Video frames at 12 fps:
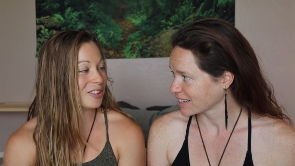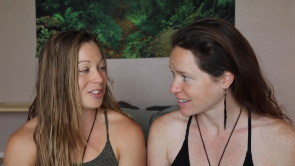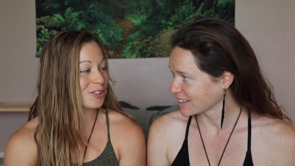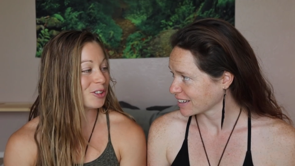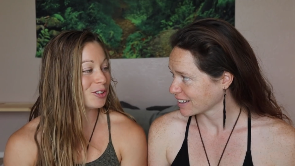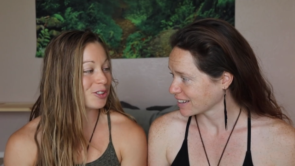Speaker 1: I
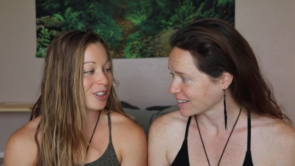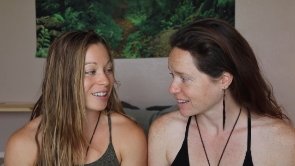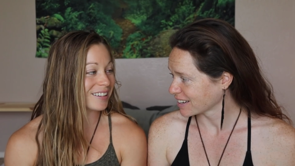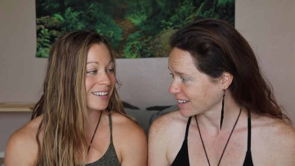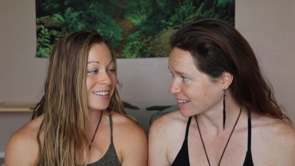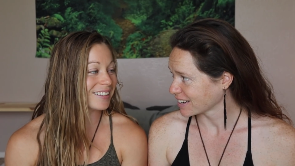
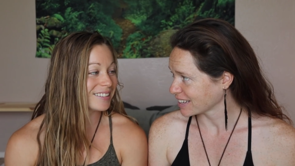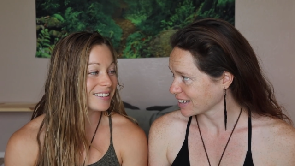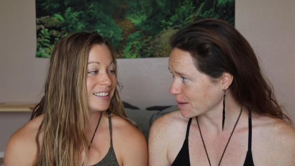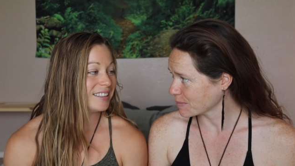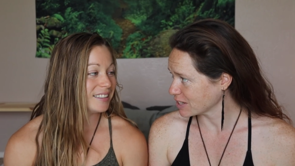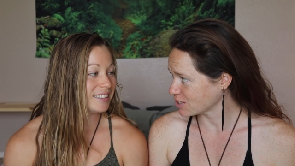dreaded it.
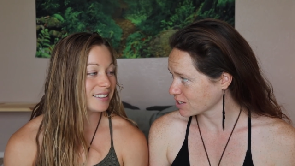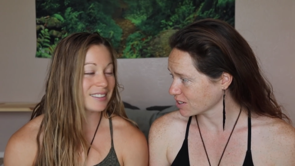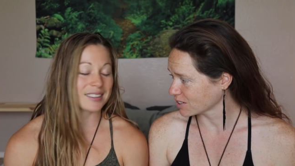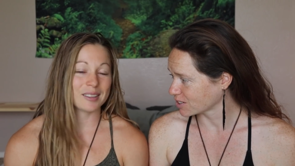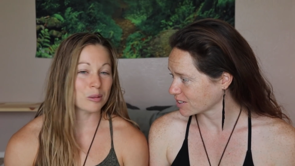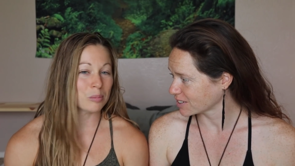Yeah, me
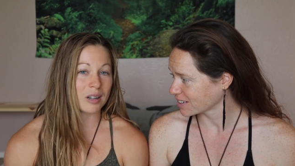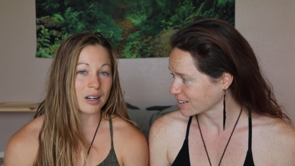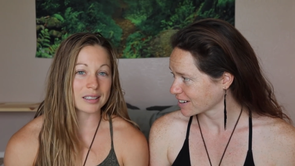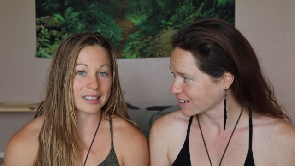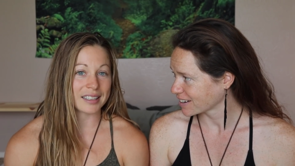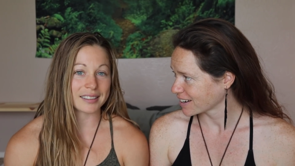too. the whole
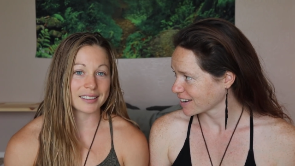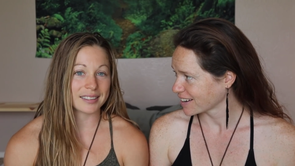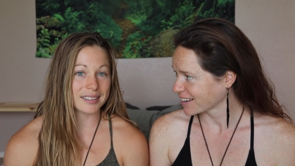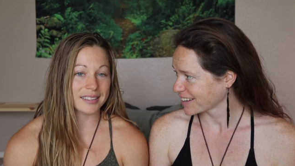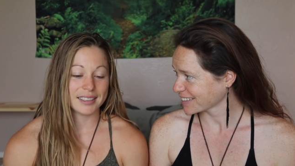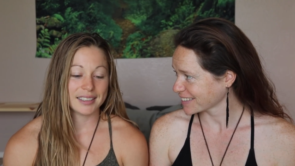
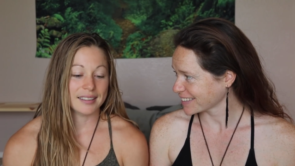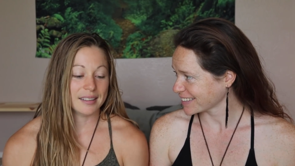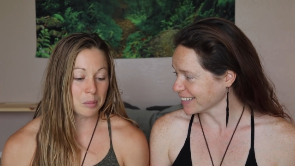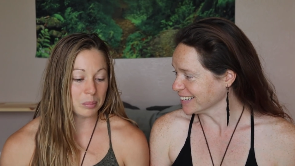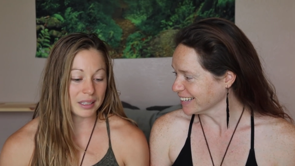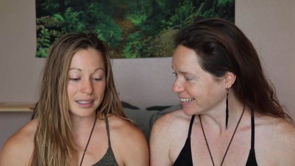process,
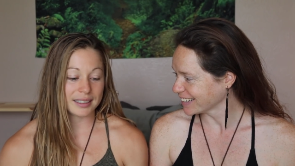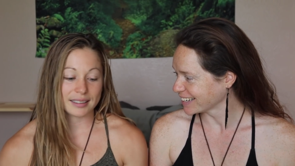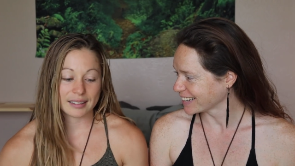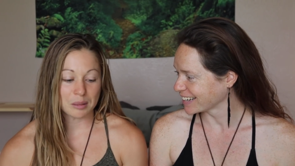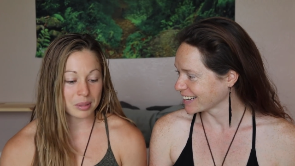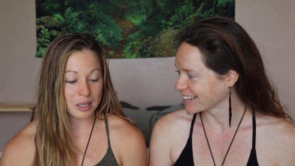the
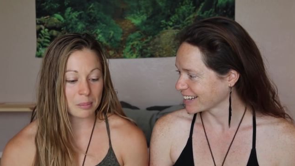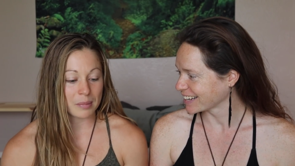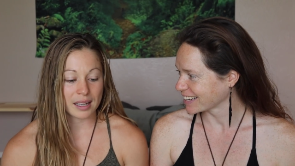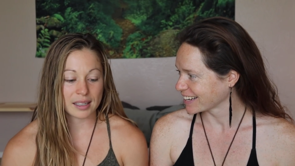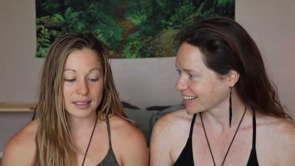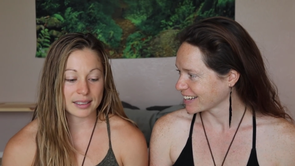bleeding, the
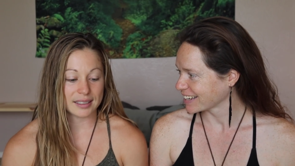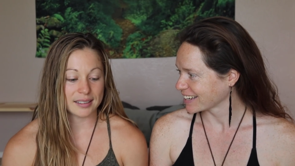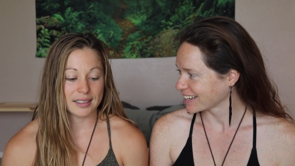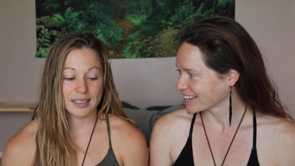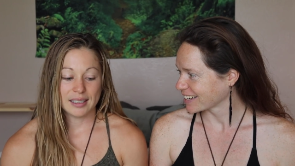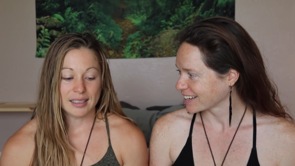
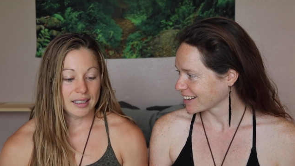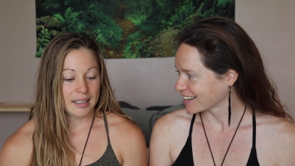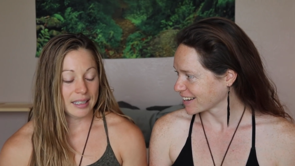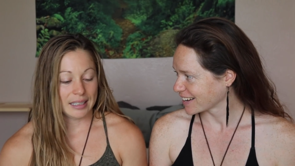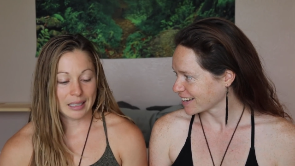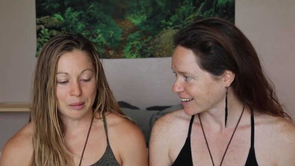PMS.
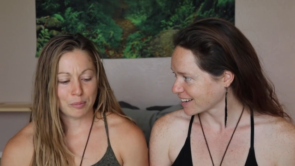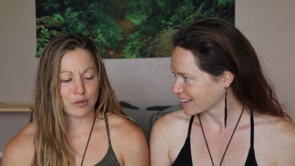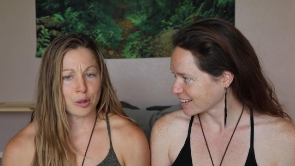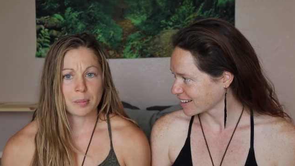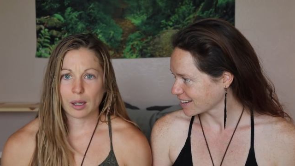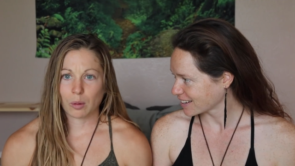Um,
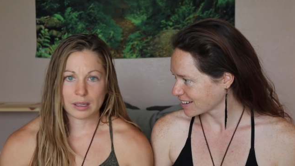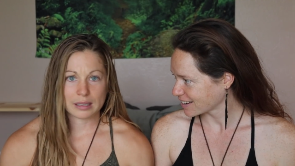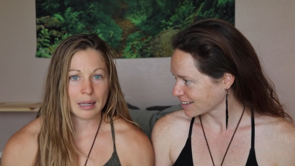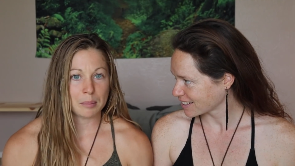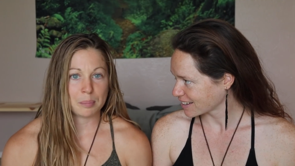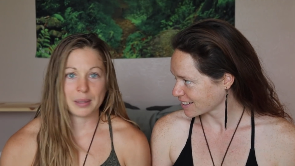for me at one
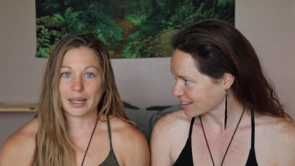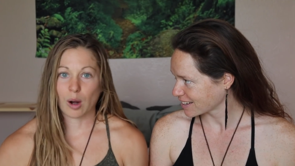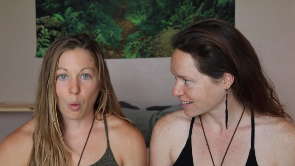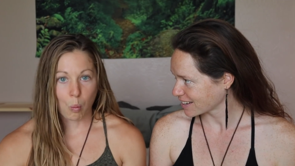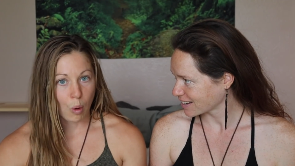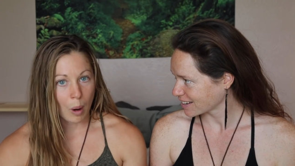time being
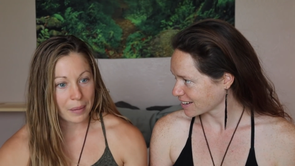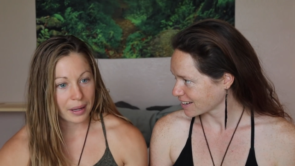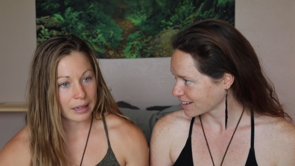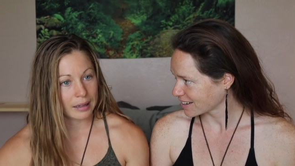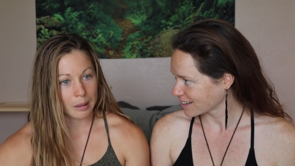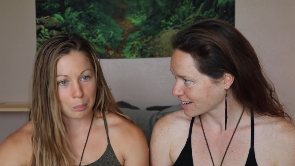a
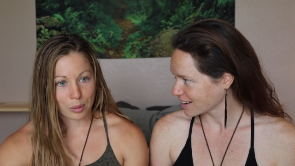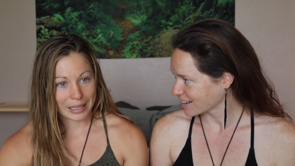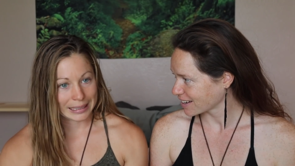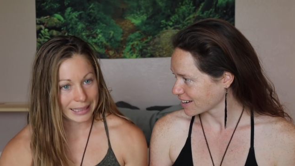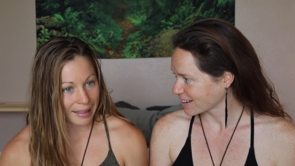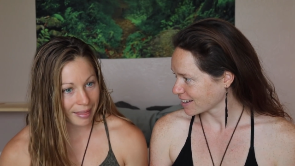woman and
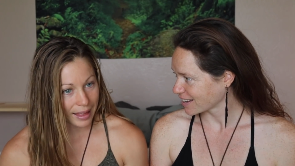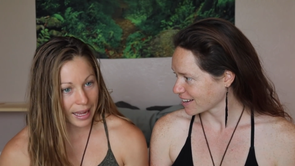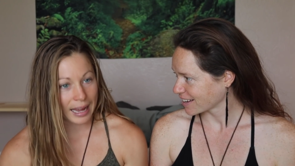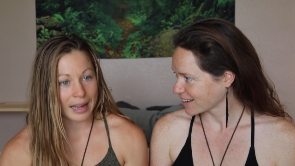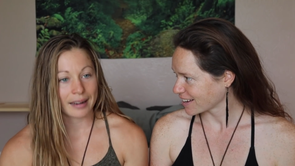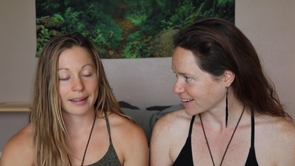embracing
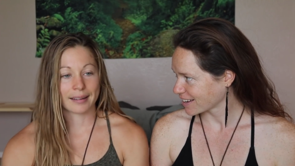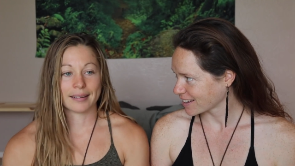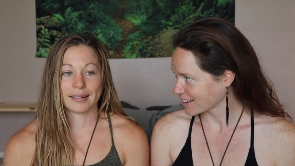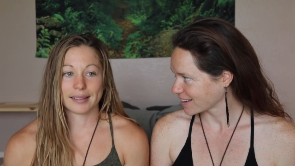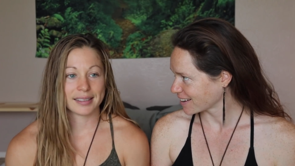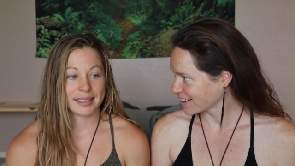that
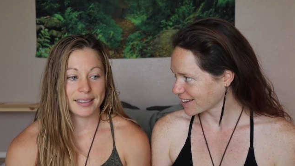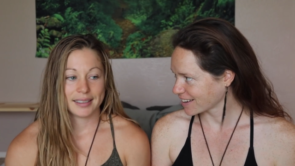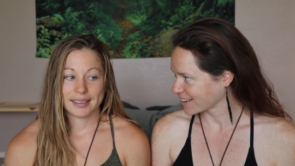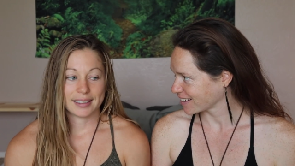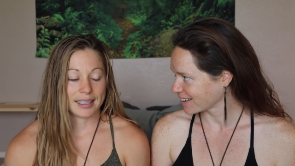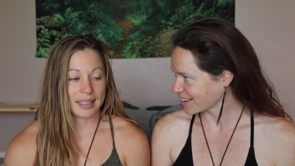and
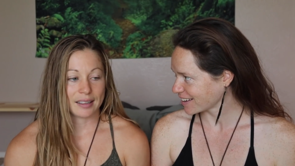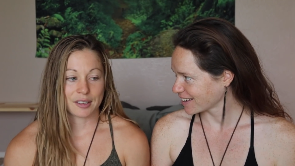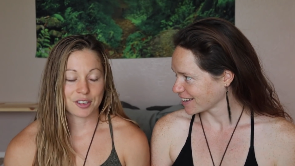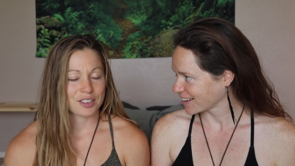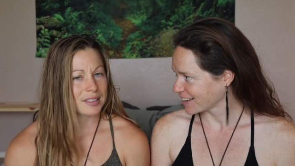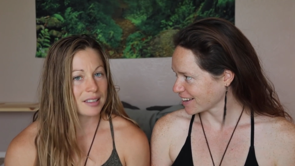yeah
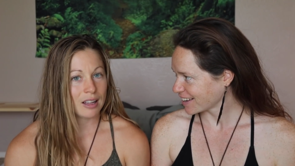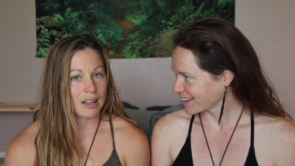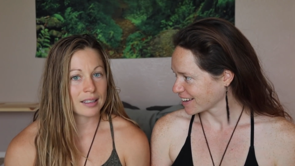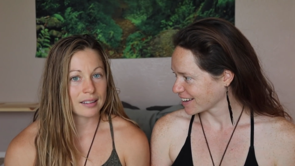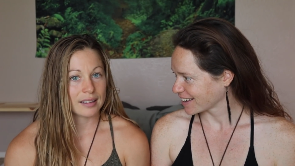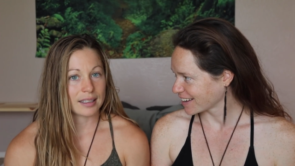there's just a
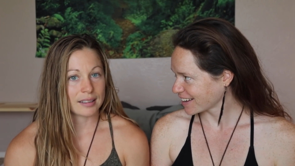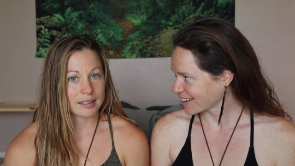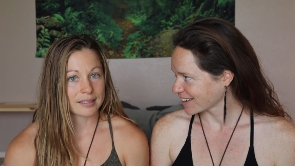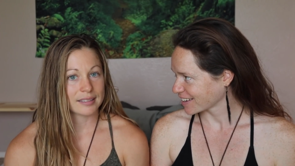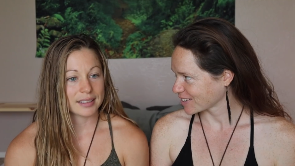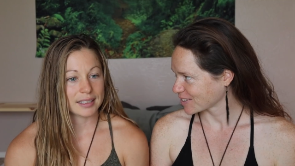lot in
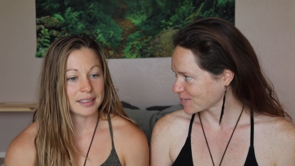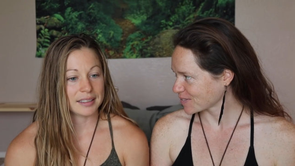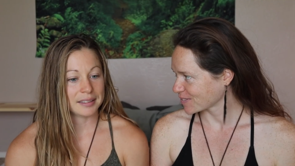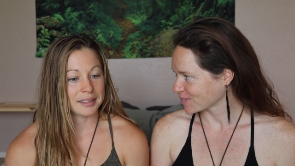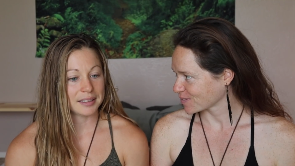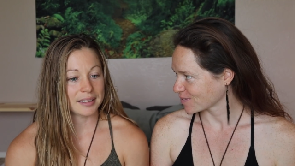there
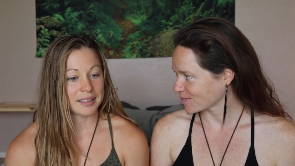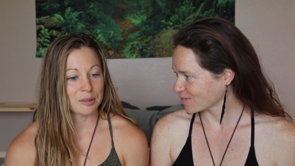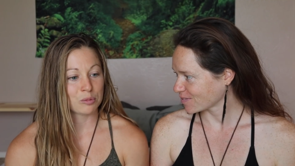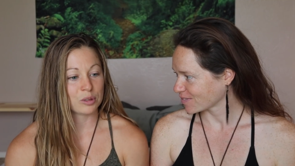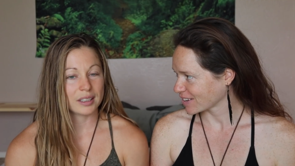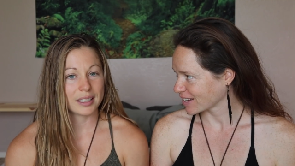and
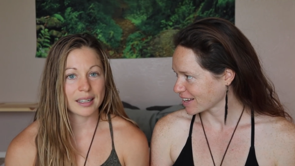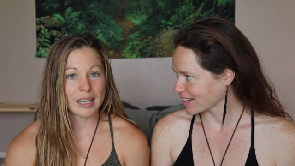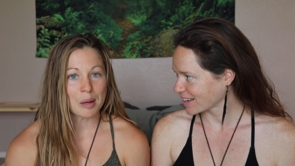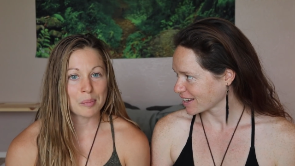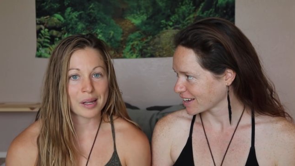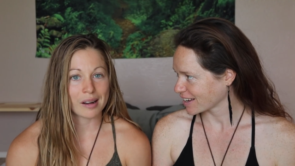it really
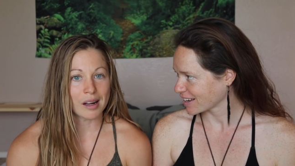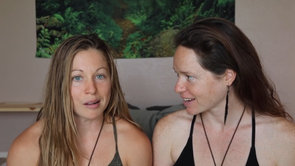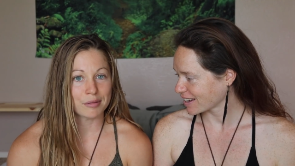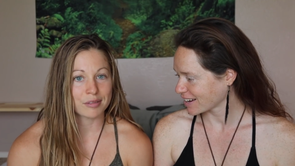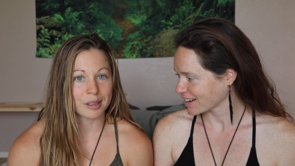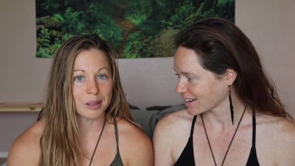cut me
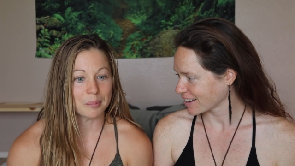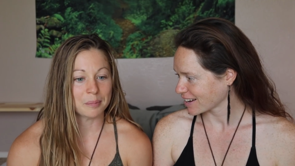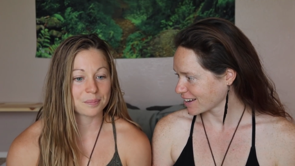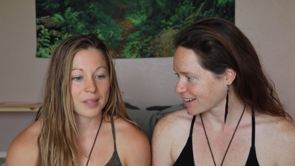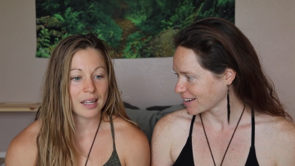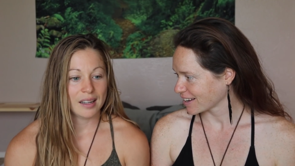off
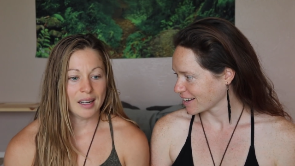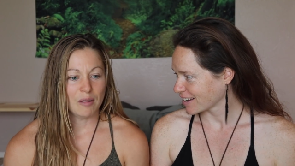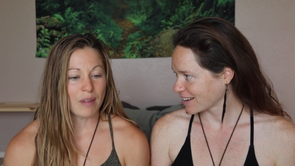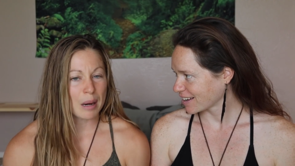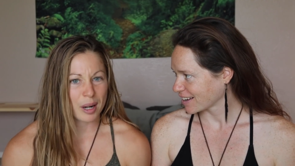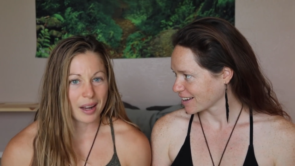from
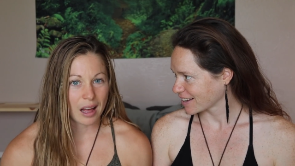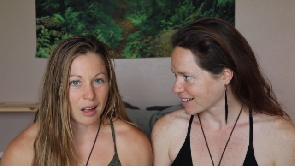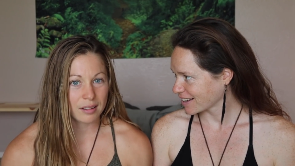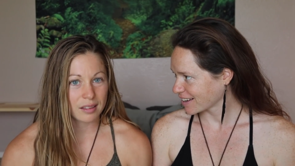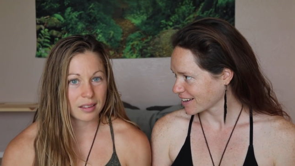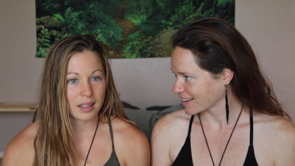vibrant
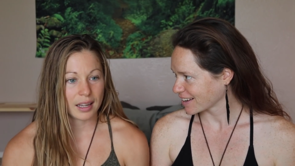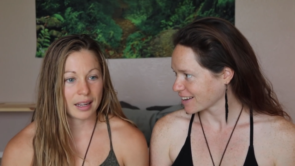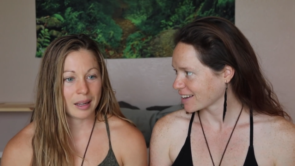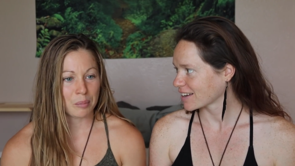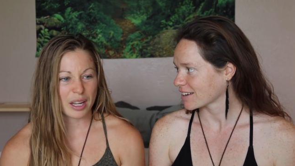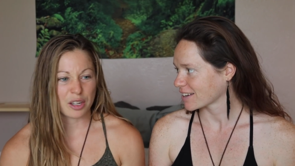health
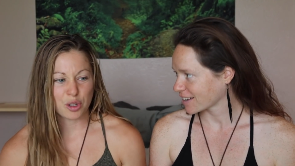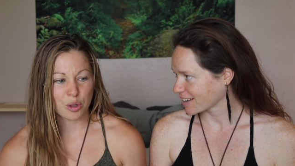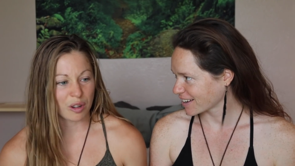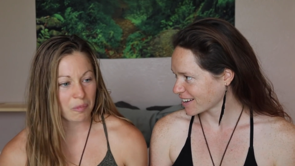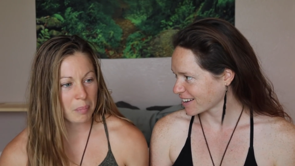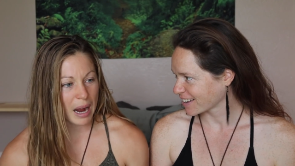and my intuitive